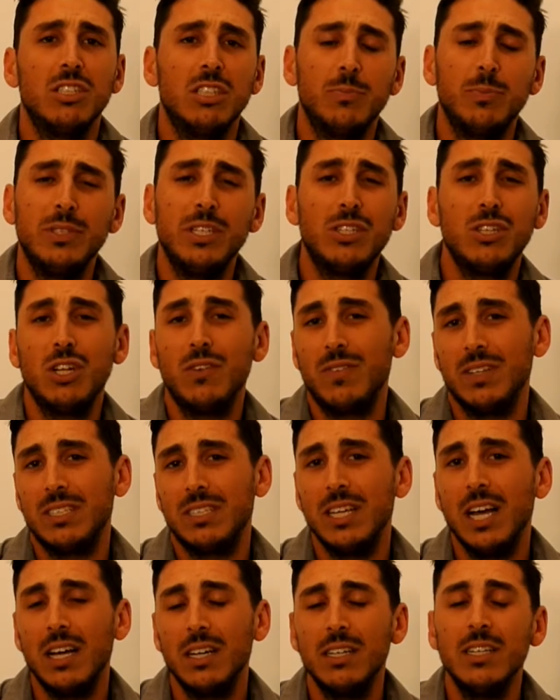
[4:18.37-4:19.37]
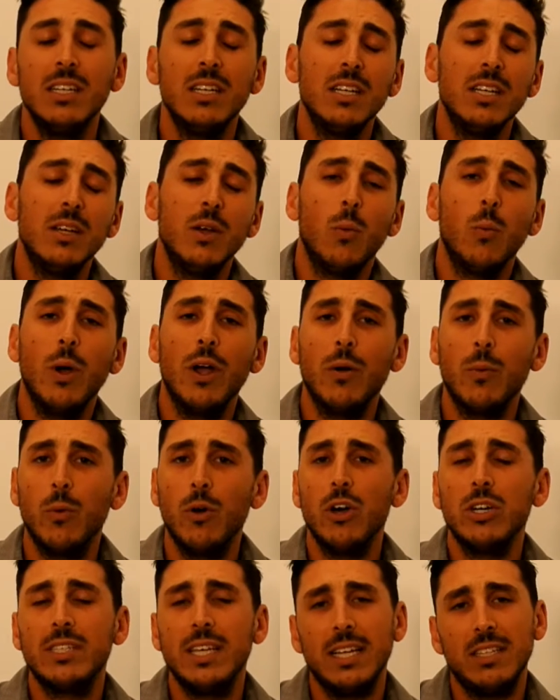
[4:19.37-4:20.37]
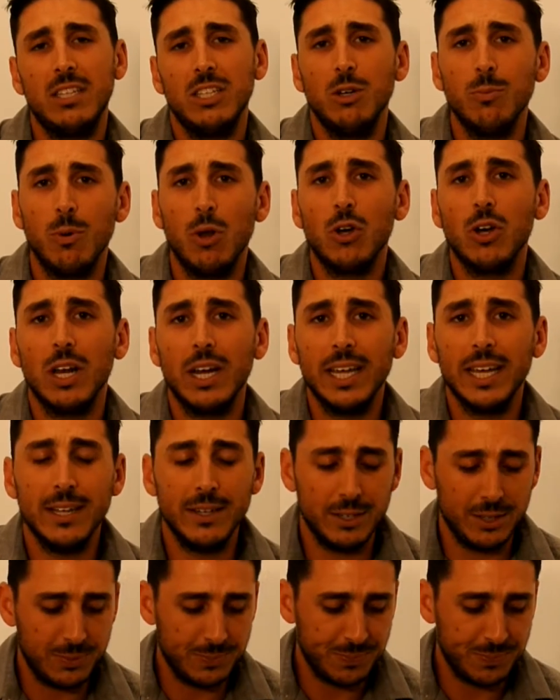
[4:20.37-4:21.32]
the position of the sun, where it works out to your block of land.